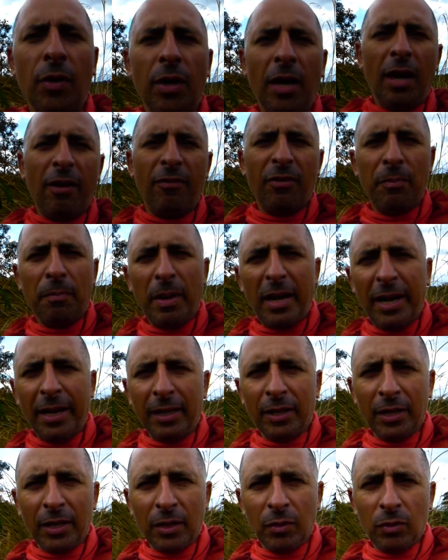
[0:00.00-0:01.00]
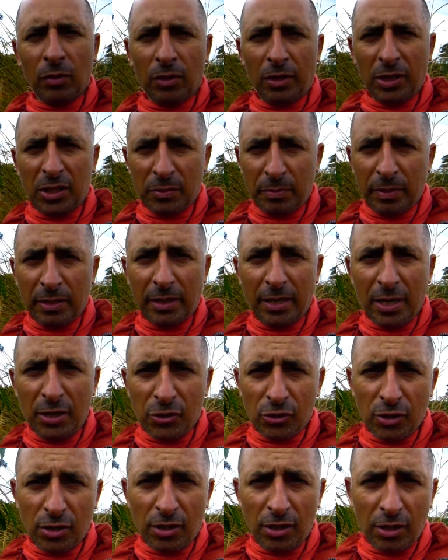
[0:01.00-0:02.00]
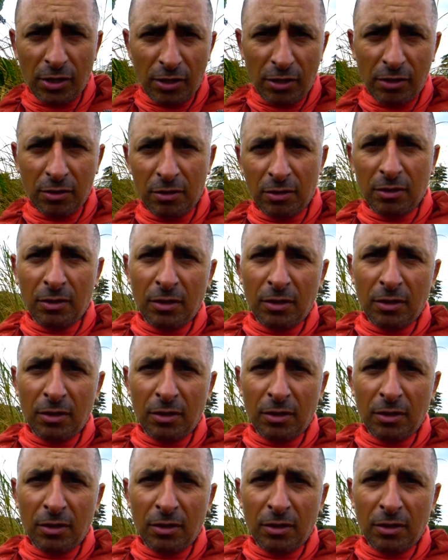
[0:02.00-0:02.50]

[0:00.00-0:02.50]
we have a bilingual explanation here.